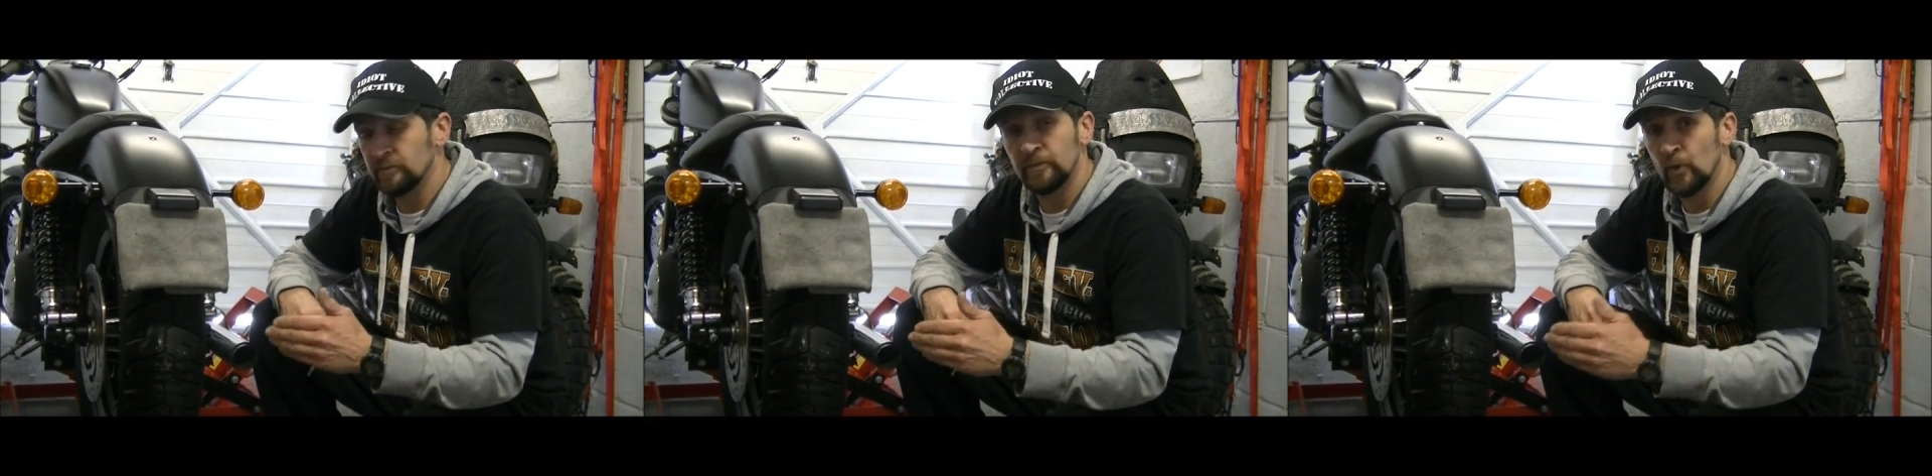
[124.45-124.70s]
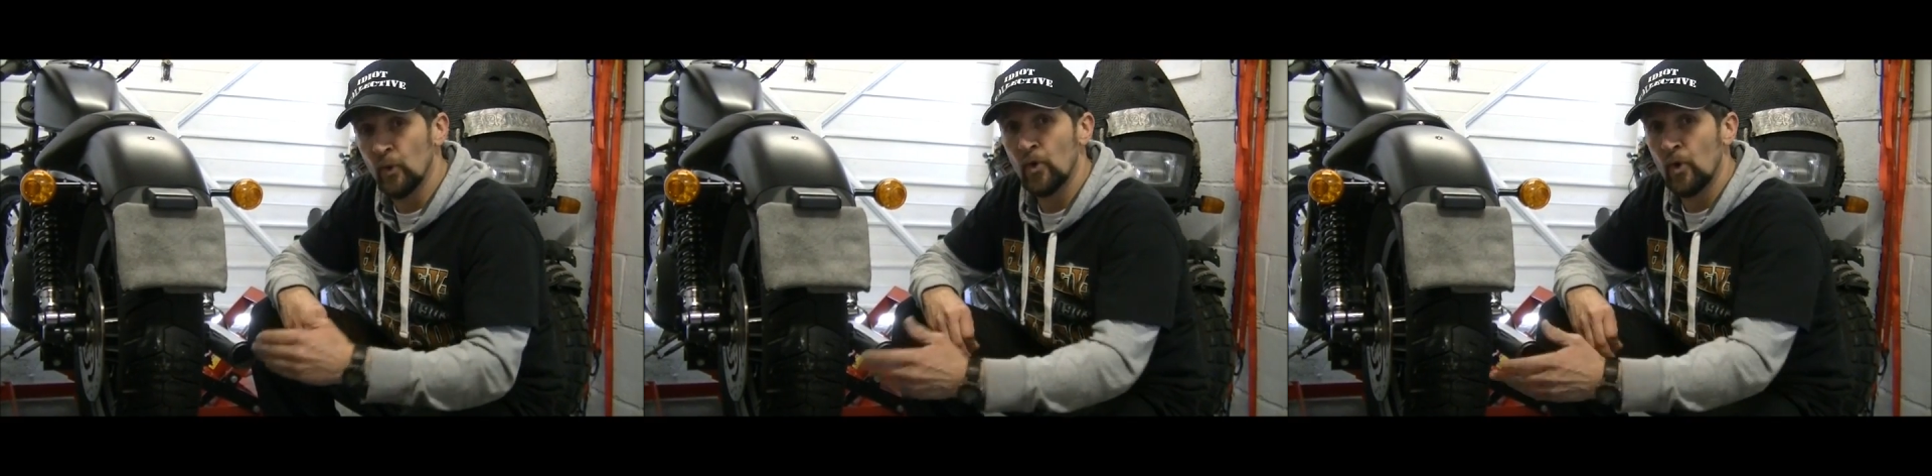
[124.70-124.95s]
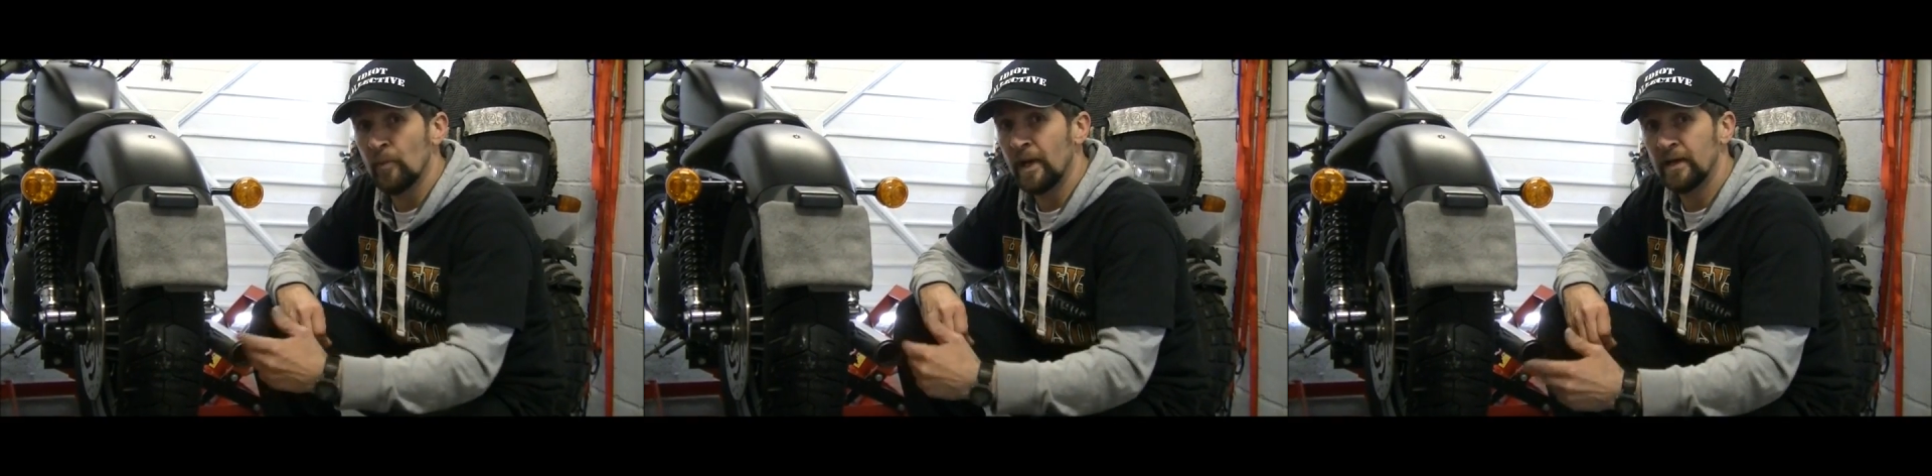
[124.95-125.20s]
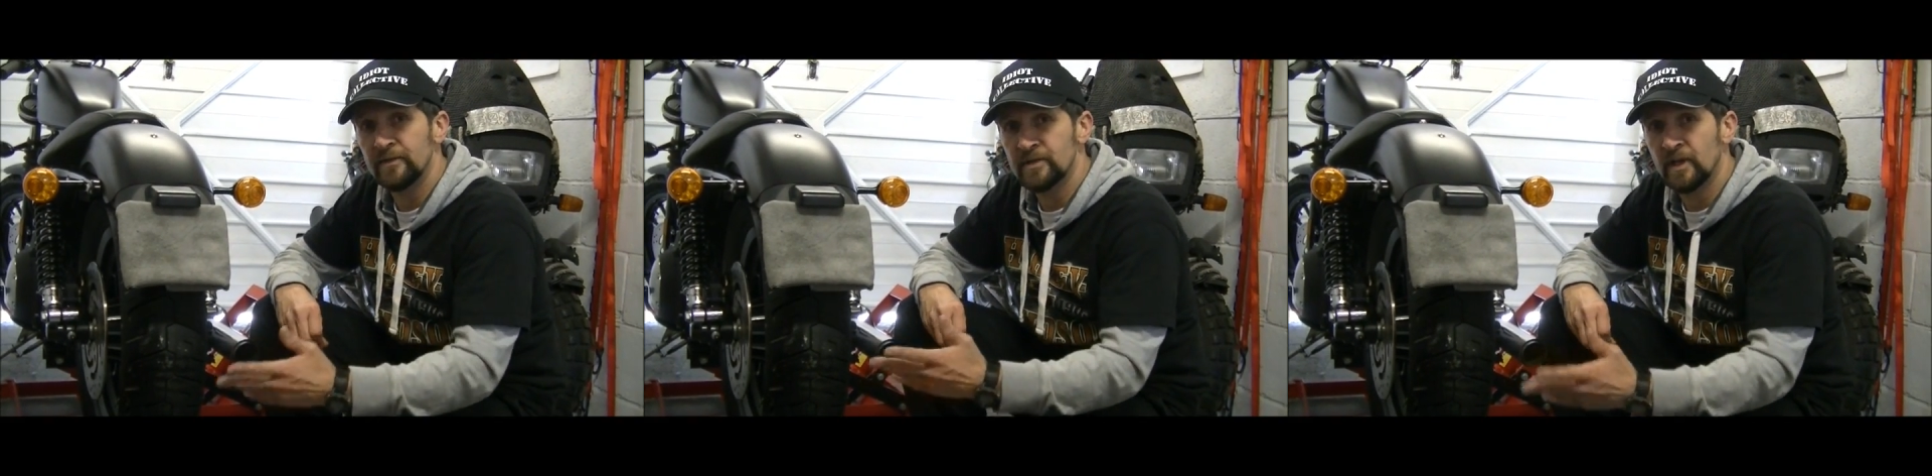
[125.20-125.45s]
your
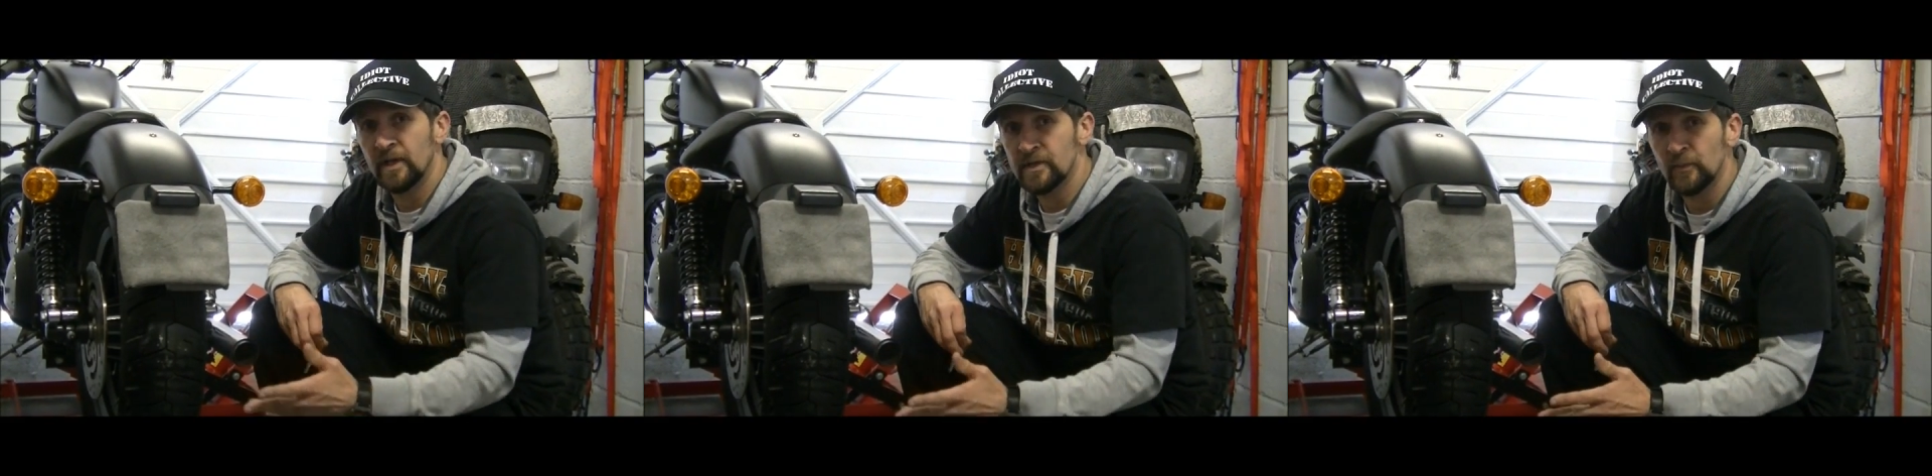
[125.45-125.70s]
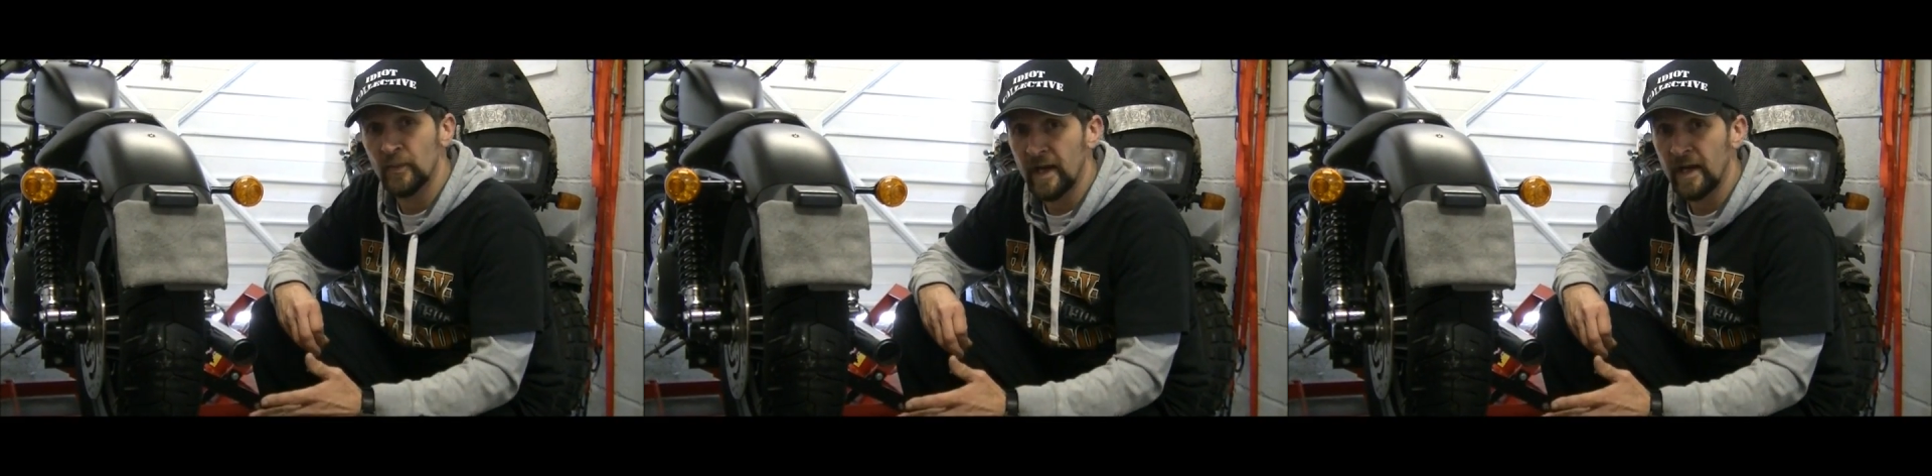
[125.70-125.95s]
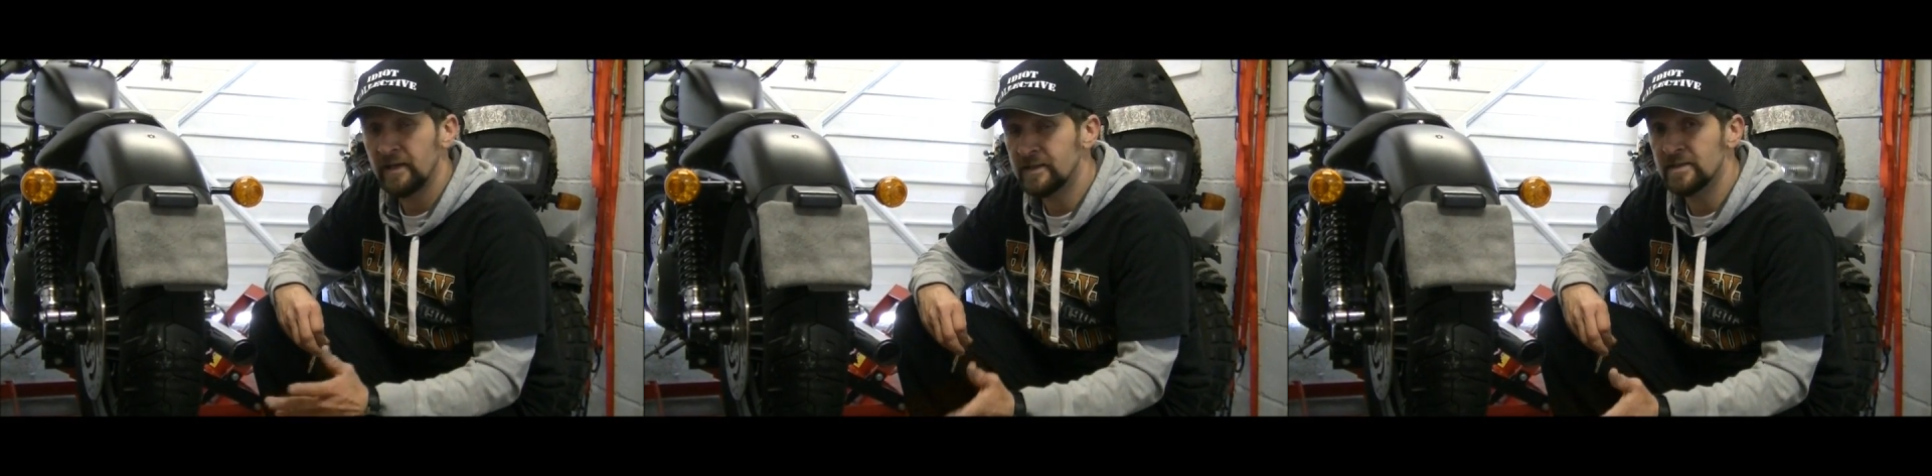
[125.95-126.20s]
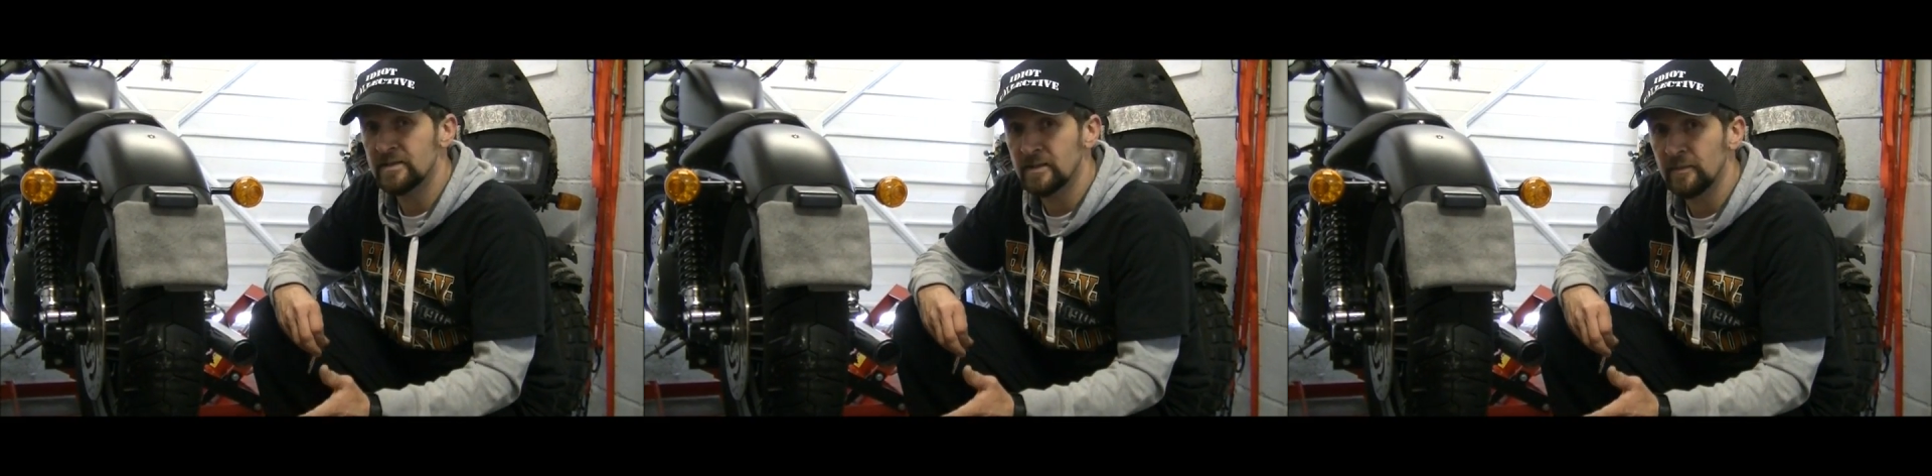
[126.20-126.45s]
compound of tyres wear.
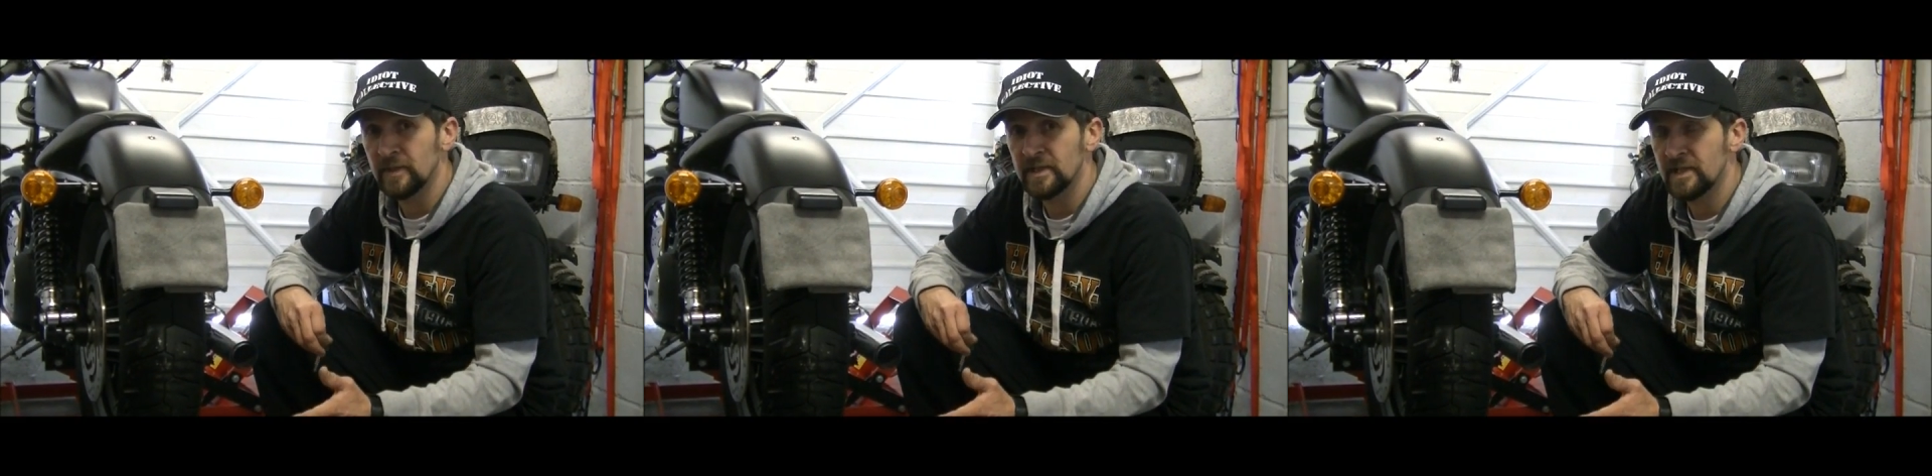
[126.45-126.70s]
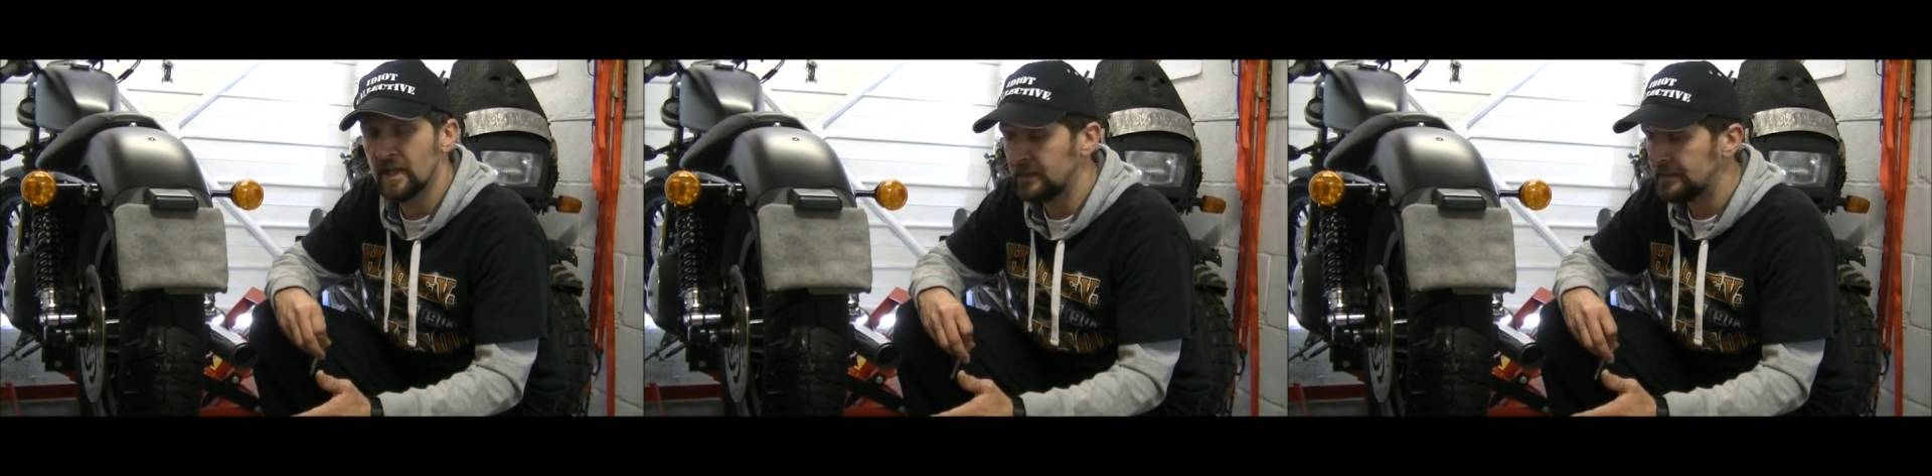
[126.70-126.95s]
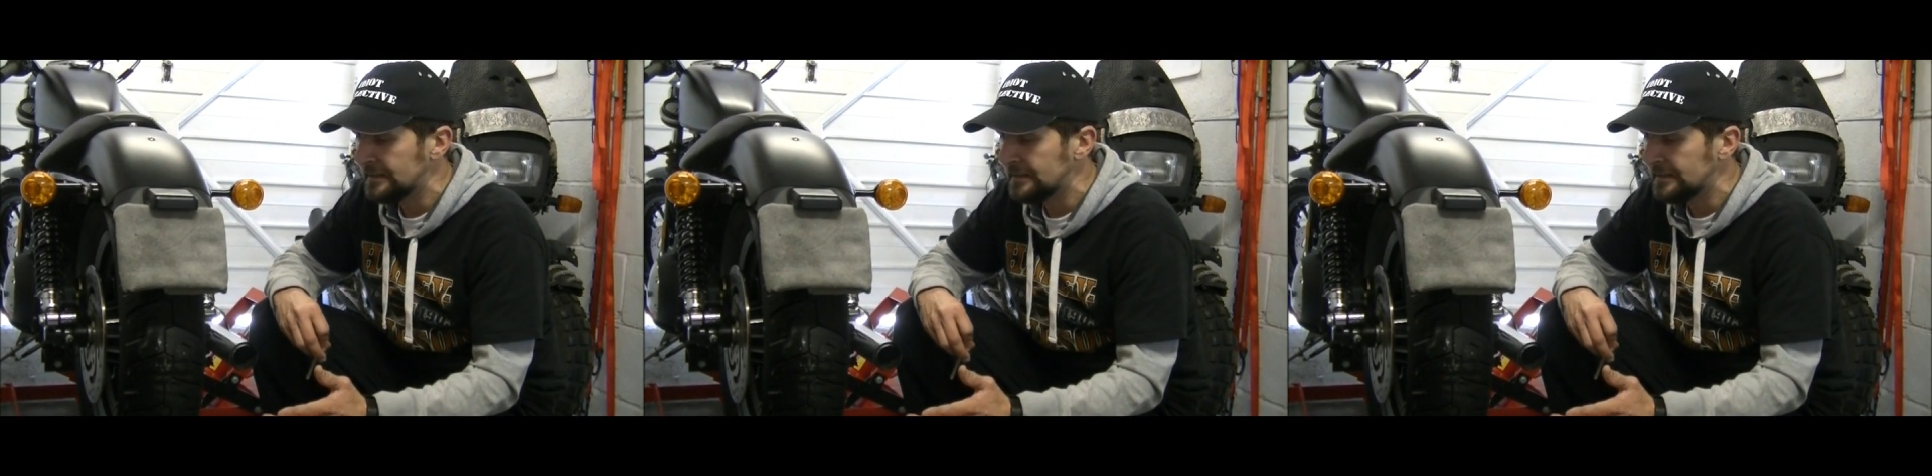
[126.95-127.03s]
It's as simple as that.